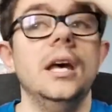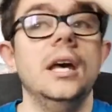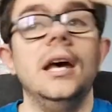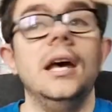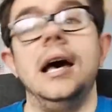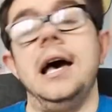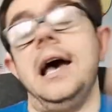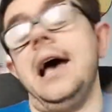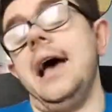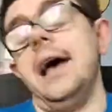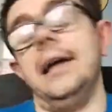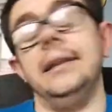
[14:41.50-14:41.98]

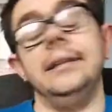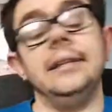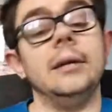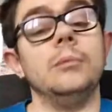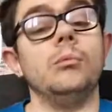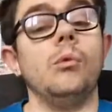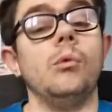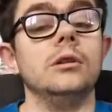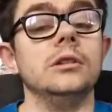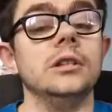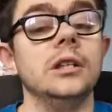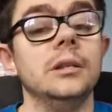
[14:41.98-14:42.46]
And they
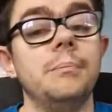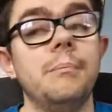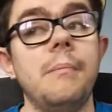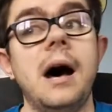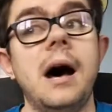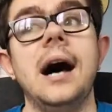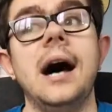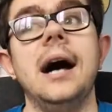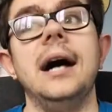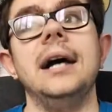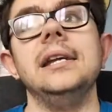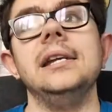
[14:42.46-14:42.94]
wanted
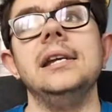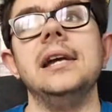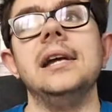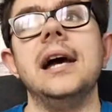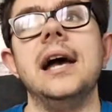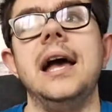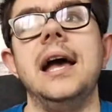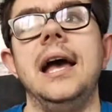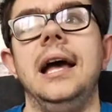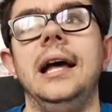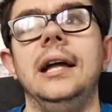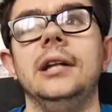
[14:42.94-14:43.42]

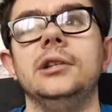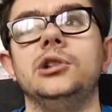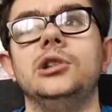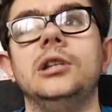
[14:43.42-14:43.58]
my